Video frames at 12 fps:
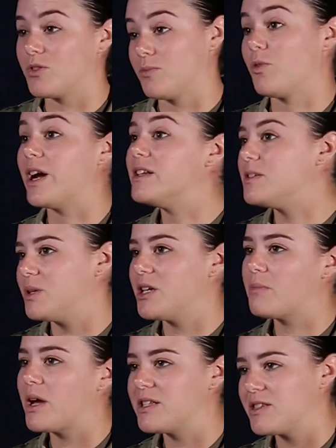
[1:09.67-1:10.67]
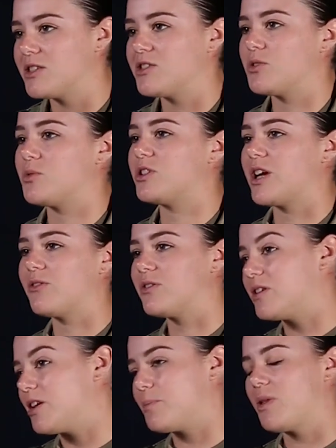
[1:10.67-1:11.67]
to raise me and my sister, which I
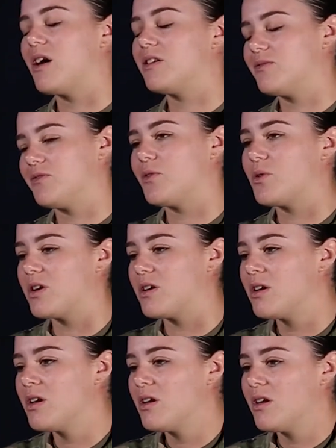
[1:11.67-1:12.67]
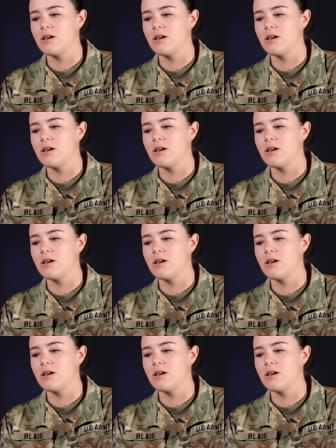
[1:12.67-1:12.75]
really applaud him for.